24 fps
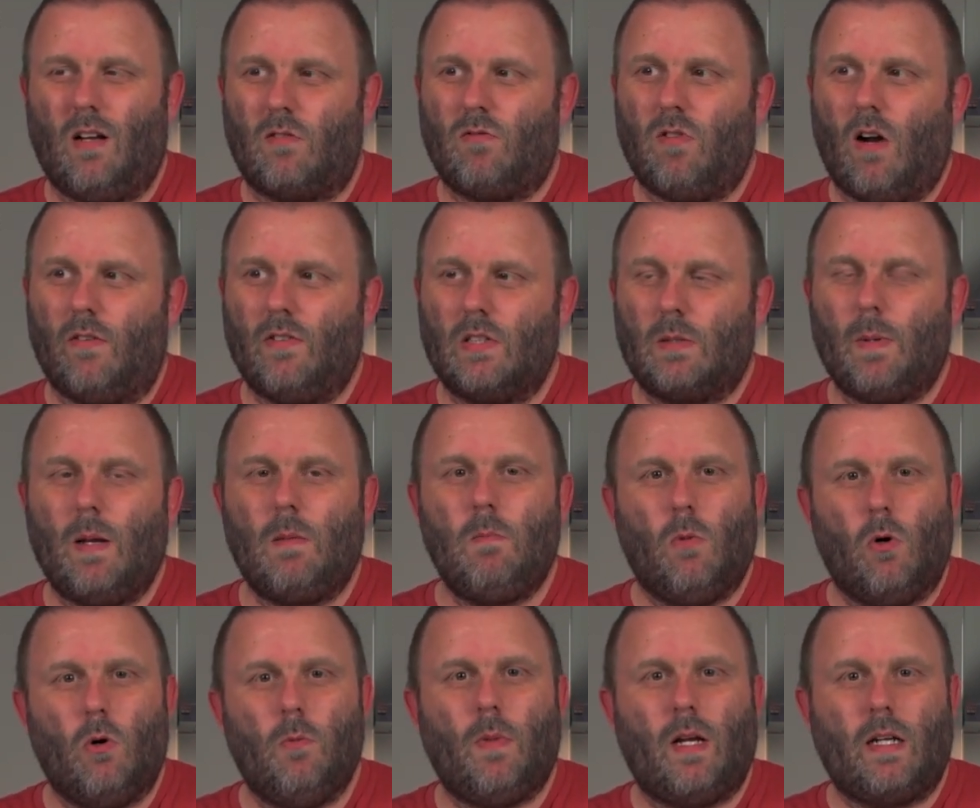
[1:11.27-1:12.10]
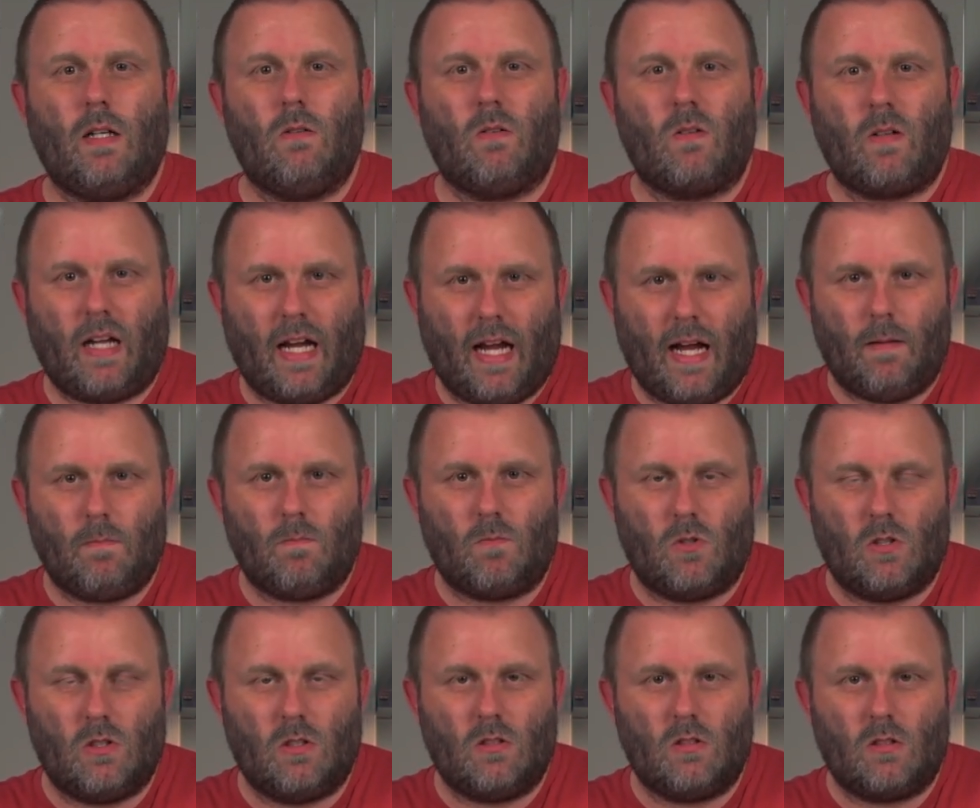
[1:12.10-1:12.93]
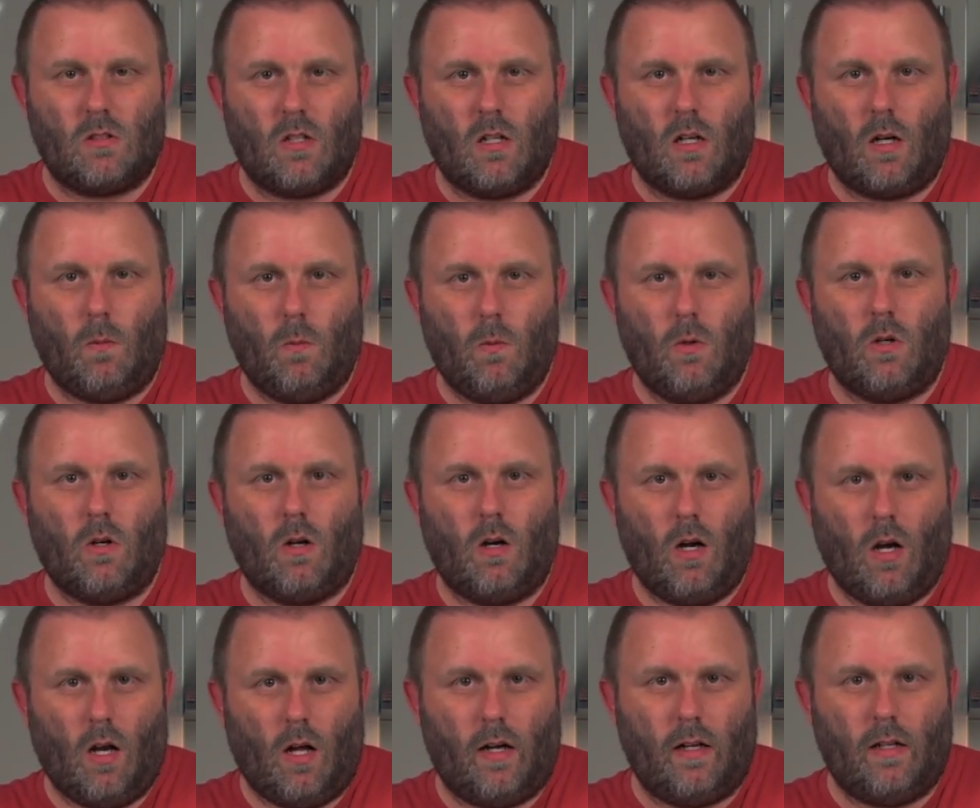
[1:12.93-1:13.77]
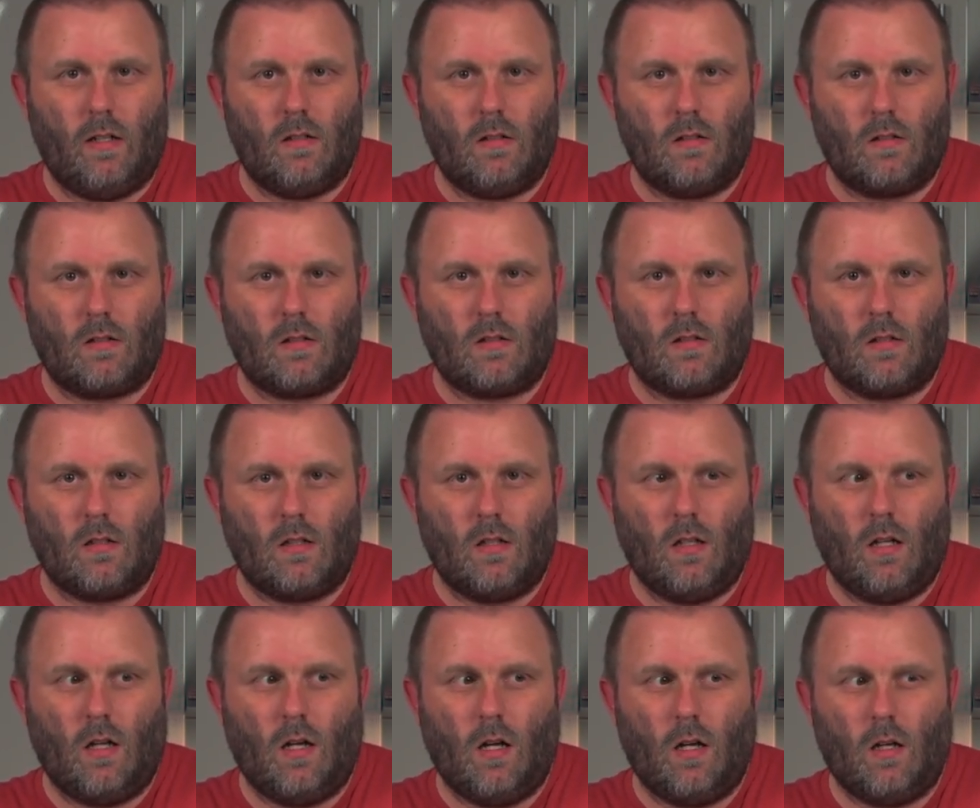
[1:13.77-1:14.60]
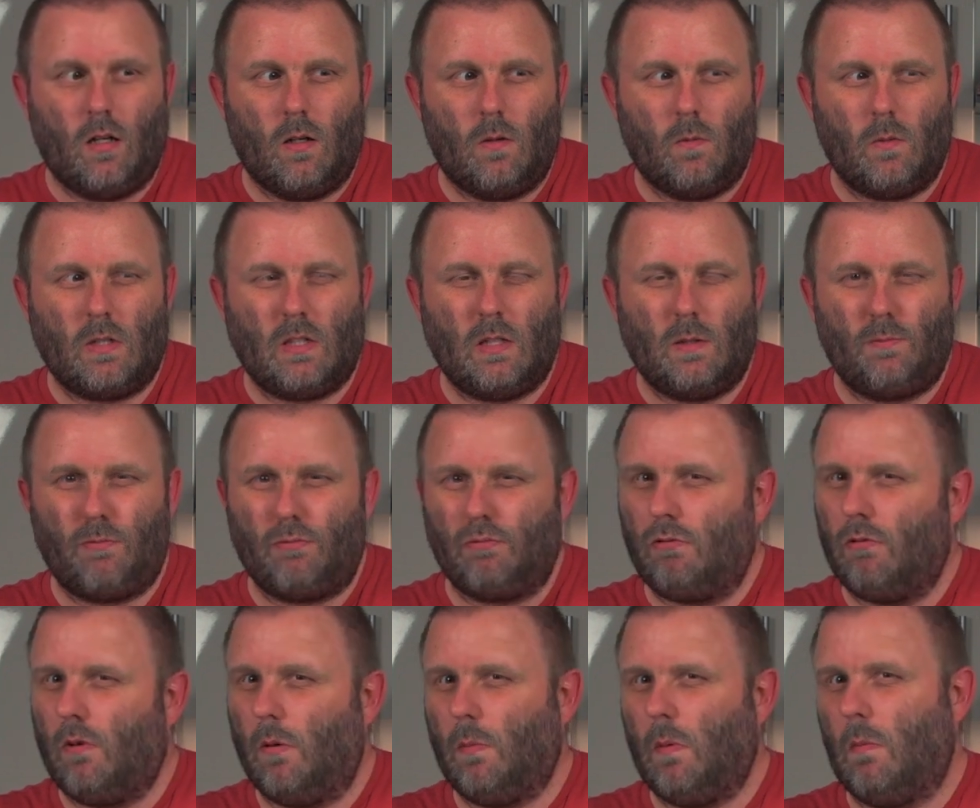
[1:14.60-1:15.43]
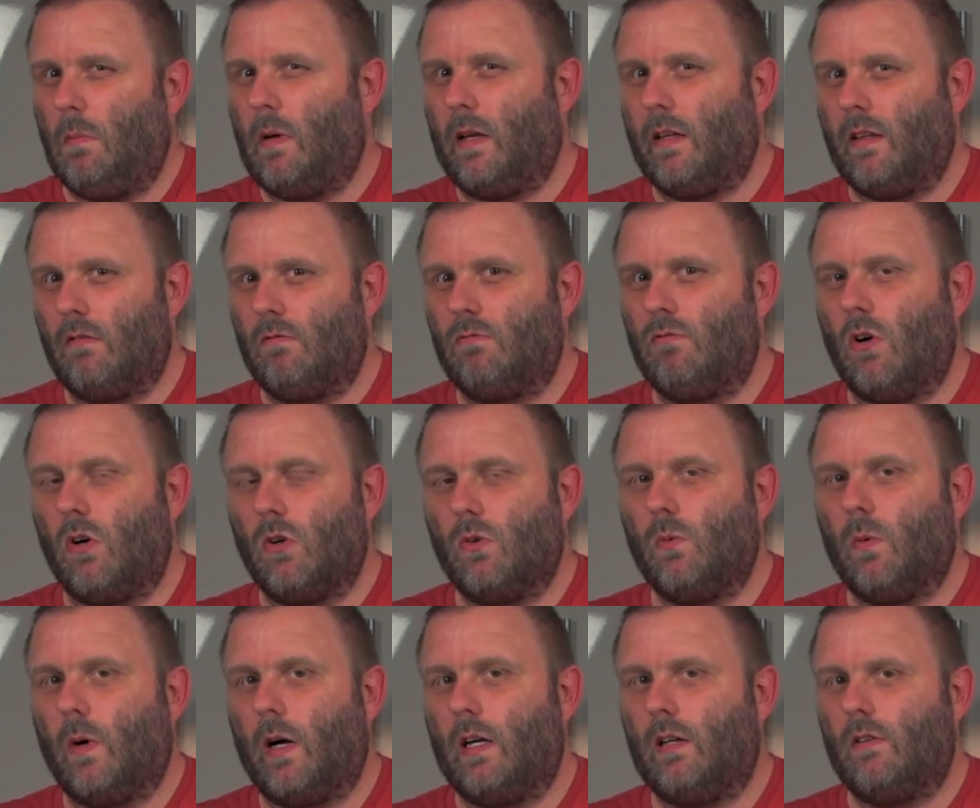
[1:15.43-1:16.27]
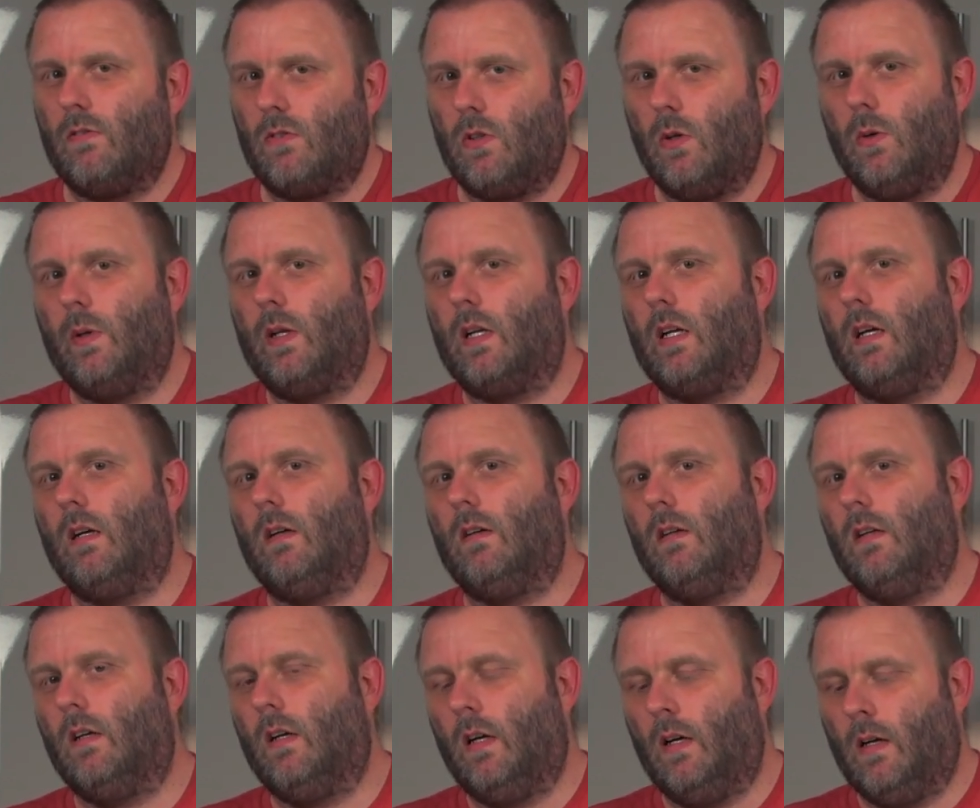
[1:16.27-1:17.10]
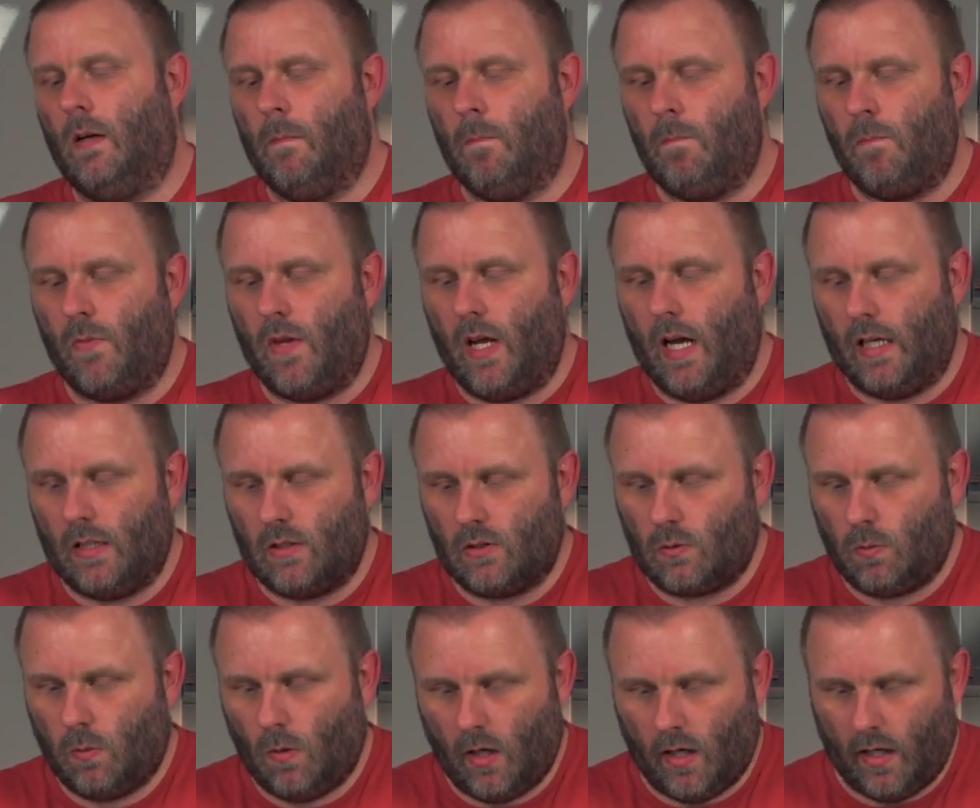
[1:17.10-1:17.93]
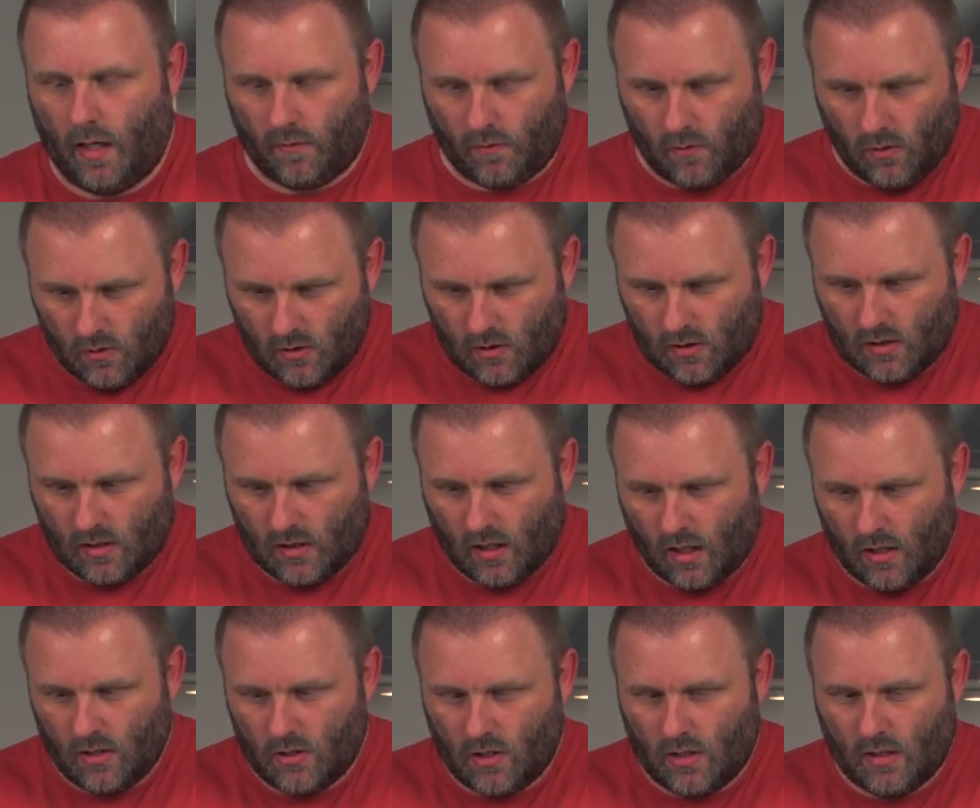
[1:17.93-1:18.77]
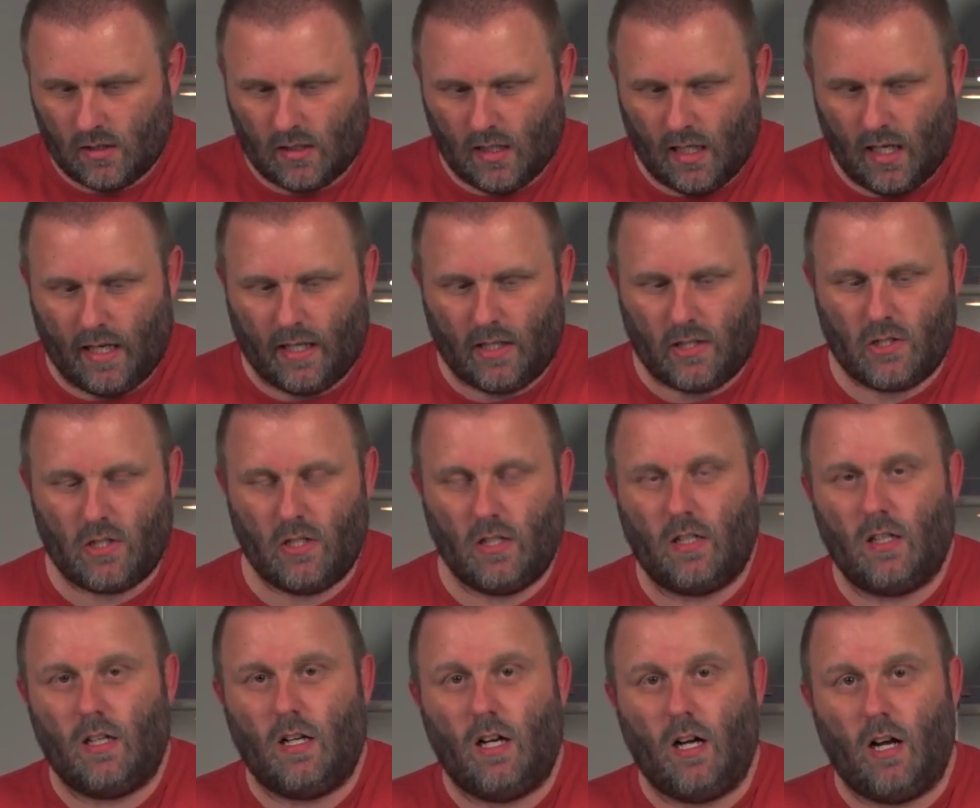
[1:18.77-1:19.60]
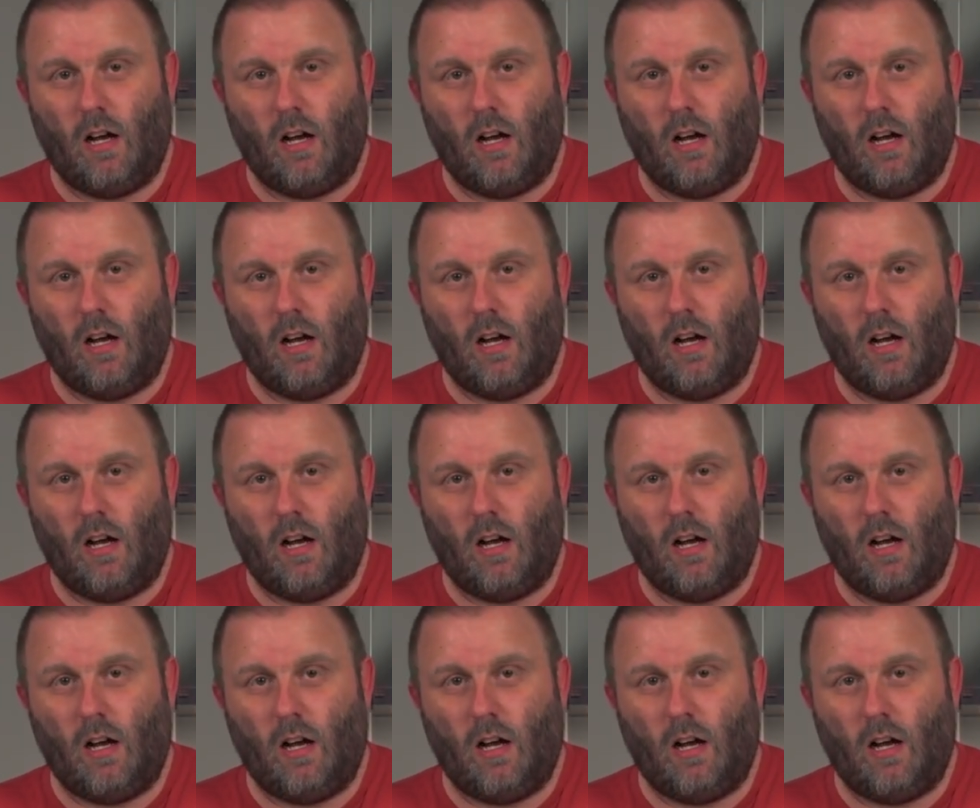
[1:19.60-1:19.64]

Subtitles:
rather spend more money on cameras than I would on lights, which is probably the wrong way of doing it. Hence why I've got such a selection